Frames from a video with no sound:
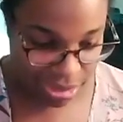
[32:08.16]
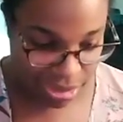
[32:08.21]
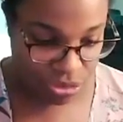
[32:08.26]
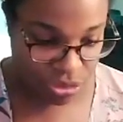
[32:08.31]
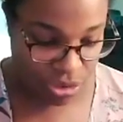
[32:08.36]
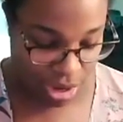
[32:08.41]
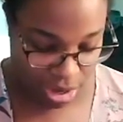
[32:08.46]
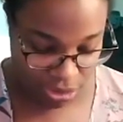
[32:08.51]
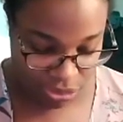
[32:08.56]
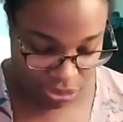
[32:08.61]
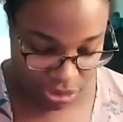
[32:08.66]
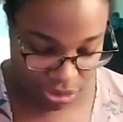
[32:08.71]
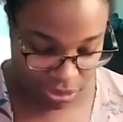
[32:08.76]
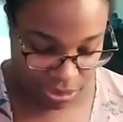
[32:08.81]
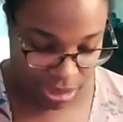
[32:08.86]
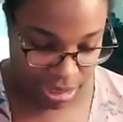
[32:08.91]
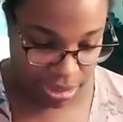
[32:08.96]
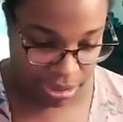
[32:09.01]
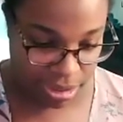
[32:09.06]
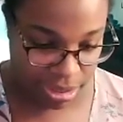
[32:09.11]
Josh
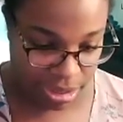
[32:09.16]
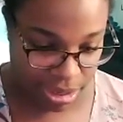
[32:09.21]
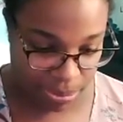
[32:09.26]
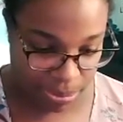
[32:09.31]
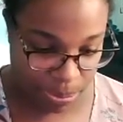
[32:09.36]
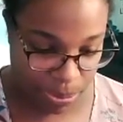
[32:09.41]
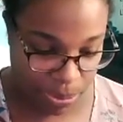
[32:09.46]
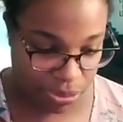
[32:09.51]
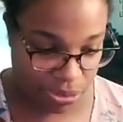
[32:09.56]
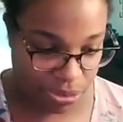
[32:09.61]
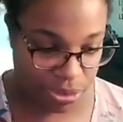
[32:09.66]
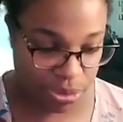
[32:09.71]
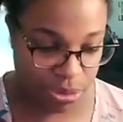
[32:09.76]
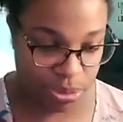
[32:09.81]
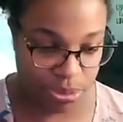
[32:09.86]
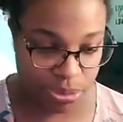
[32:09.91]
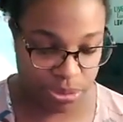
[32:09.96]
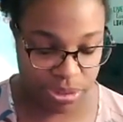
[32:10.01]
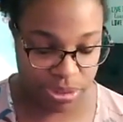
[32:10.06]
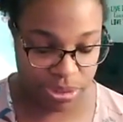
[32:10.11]
is a, a person
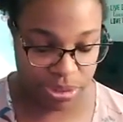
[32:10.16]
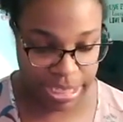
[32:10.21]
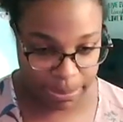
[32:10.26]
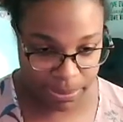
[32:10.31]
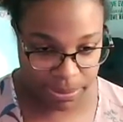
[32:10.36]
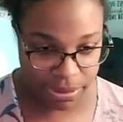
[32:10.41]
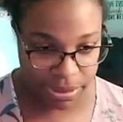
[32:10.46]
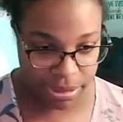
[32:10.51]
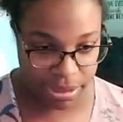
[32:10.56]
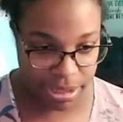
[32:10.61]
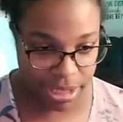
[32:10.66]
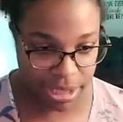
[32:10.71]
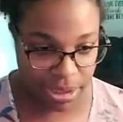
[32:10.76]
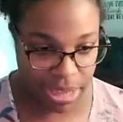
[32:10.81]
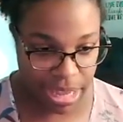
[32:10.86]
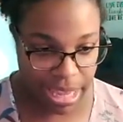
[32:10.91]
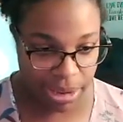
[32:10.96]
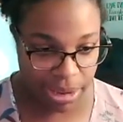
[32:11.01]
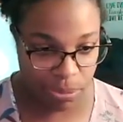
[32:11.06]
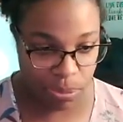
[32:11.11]
who sleeps,
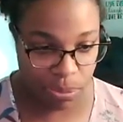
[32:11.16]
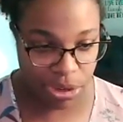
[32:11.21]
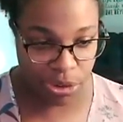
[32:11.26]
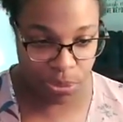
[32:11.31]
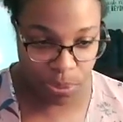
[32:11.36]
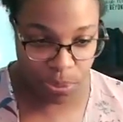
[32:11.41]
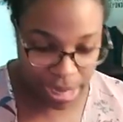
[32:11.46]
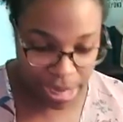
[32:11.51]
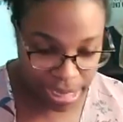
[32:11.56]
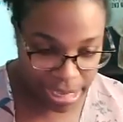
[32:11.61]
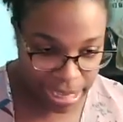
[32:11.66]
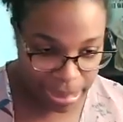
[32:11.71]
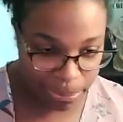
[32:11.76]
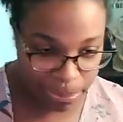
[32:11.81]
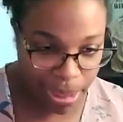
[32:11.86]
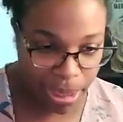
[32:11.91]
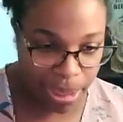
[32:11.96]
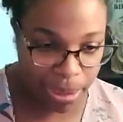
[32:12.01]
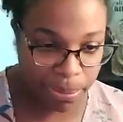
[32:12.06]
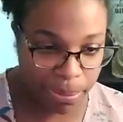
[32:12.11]
and when you wake
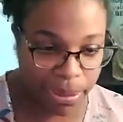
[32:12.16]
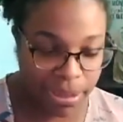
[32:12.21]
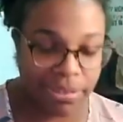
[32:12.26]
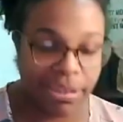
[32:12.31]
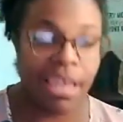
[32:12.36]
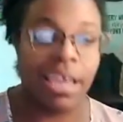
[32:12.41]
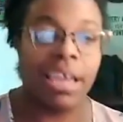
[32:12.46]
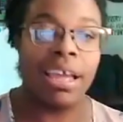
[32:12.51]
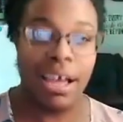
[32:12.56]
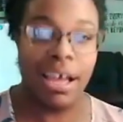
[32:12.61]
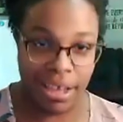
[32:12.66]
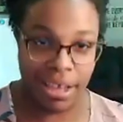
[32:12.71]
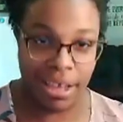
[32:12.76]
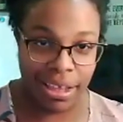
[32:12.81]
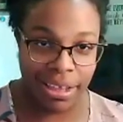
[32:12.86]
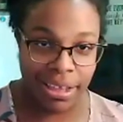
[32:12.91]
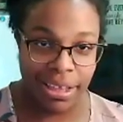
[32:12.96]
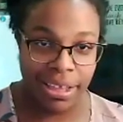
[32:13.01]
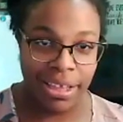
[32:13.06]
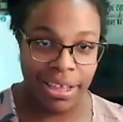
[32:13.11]
him up, he's like, uh
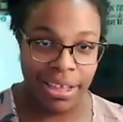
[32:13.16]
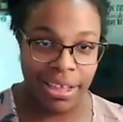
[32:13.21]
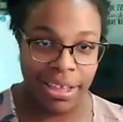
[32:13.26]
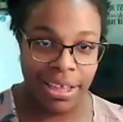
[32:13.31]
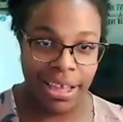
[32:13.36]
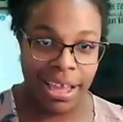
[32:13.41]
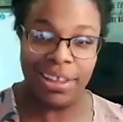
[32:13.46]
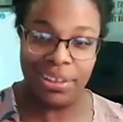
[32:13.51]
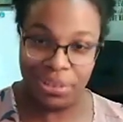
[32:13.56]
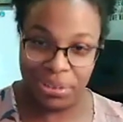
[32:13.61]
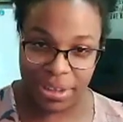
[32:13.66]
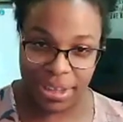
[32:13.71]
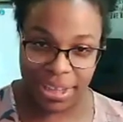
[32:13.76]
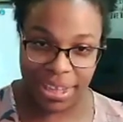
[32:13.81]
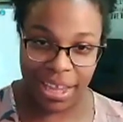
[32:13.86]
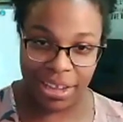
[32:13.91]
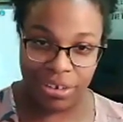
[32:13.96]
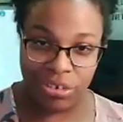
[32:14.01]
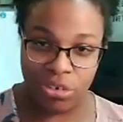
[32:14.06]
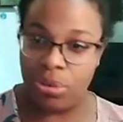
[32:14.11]
huh, and
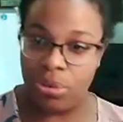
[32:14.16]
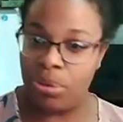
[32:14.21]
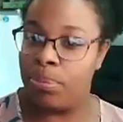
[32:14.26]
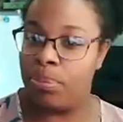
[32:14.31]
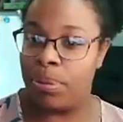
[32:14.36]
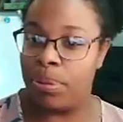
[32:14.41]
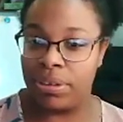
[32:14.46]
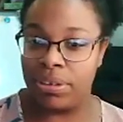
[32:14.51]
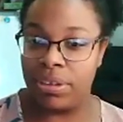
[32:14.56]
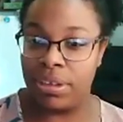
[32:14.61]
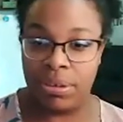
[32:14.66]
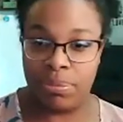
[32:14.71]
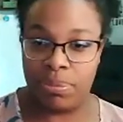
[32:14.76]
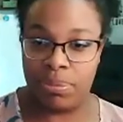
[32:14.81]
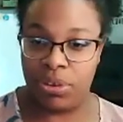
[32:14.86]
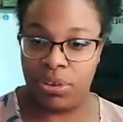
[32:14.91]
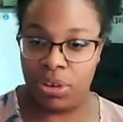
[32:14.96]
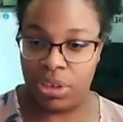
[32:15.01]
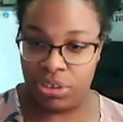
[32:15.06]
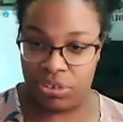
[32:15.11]
looking at you, but
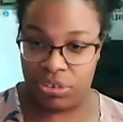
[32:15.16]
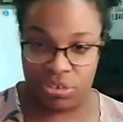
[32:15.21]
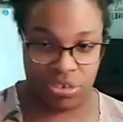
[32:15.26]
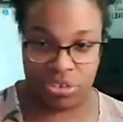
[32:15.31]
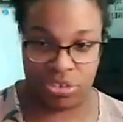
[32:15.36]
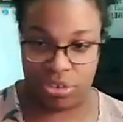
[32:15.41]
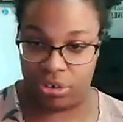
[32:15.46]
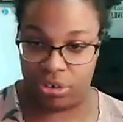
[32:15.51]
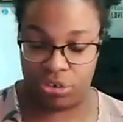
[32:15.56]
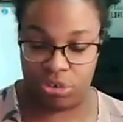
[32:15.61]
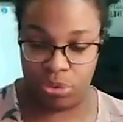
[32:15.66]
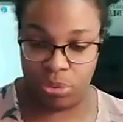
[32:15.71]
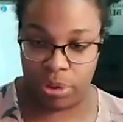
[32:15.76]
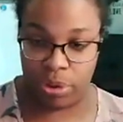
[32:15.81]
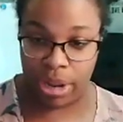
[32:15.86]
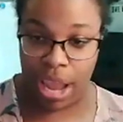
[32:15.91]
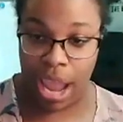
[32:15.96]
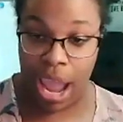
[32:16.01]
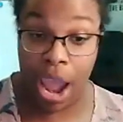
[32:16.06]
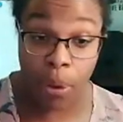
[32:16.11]
then you, he just starts
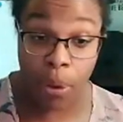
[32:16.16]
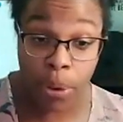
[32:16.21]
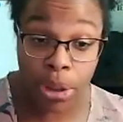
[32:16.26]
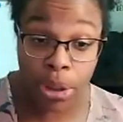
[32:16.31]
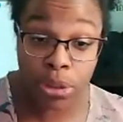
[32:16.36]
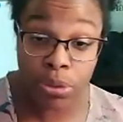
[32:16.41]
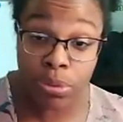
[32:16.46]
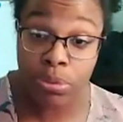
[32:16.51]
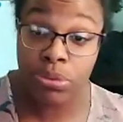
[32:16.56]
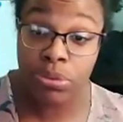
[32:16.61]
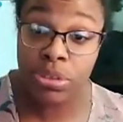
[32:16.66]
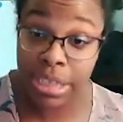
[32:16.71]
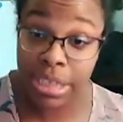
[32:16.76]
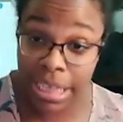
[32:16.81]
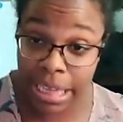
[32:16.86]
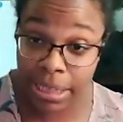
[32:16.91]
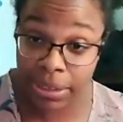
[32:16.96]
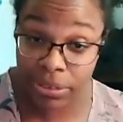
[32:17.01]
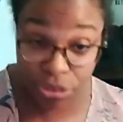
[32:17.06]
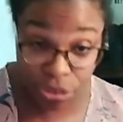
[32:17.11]
snoring. How are you
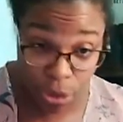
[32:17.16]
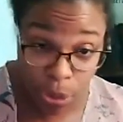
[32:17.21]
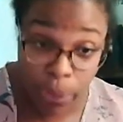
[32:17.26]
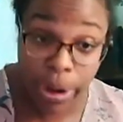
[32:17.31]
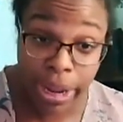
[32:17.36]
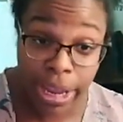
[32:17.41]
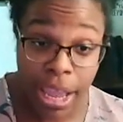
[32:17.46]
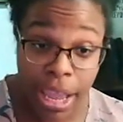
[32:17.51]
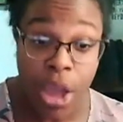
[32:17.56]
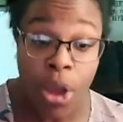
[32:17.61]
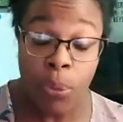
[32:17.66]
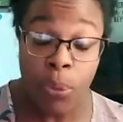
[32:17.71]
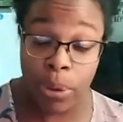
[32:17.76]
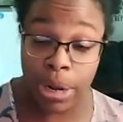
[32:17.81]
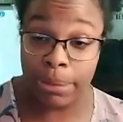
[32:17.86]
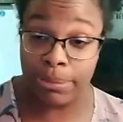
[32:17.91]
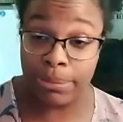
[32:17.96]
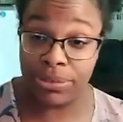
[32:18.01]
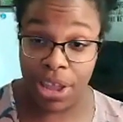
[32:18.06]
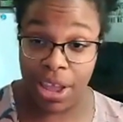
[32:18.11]
sleep snoring
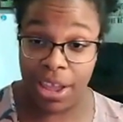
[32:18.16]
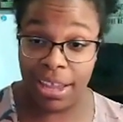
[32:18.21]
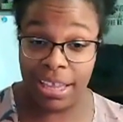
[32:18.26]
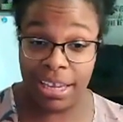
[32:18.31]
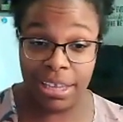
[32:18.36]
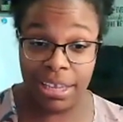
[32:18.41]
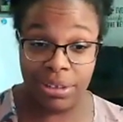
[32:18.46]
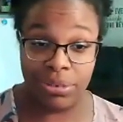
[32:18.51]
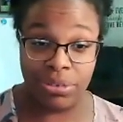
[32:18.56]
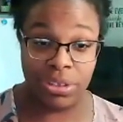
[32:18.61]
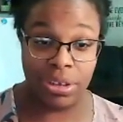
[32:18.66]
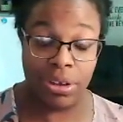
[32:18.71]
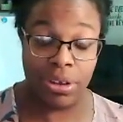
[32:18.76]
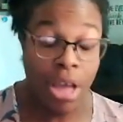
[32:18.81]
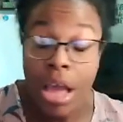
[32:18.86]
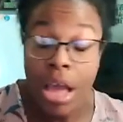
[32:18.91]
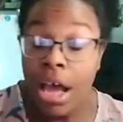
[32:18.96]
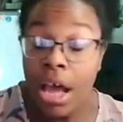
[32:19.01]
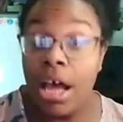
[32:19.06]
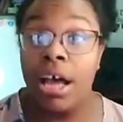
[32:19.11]
when I'm talking to you still?
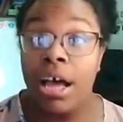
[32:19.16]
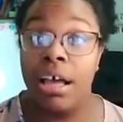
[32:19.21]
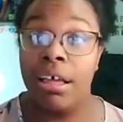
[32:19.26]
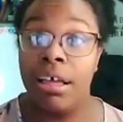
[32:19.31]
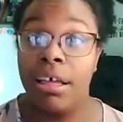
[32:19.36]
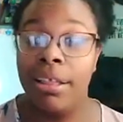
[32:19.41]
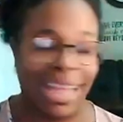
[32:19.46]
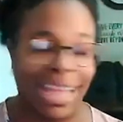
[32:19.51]
Huh?